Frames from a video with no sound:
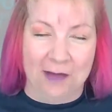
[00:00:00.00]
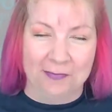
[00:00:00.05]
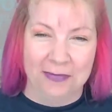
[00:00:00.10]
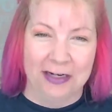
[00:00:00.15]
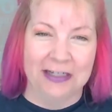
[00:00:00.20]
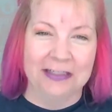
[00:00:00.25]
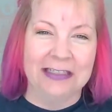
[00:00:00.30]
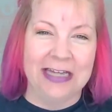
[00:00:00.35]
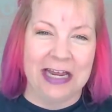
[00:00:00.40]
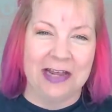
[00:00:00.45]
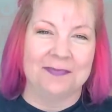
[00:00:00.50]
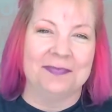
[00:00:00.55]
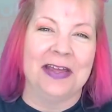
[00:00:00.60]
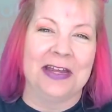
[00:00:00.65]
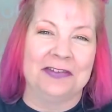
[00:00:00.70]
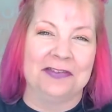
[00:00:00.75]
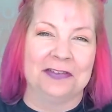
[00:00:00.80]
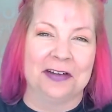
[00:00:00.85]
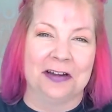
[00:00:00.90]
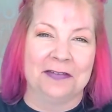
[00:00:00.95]
I'm gonna take a
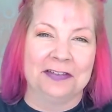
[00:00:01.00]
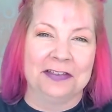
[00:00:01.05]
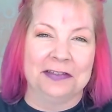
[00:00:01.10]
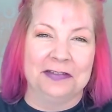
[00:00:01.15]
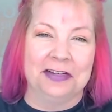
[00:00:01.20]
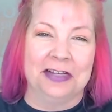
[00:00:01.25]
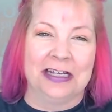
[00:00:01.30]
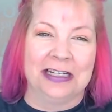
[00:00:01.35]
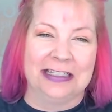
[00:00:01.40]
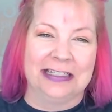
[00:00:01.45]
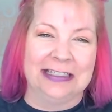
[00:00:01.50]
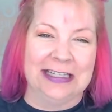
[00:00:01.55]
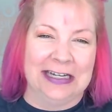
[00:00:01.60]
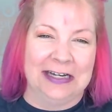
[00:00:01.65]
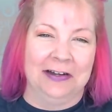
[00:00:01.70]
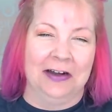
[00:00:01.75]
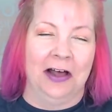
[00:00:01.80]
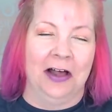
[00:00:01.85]
picture of so you can see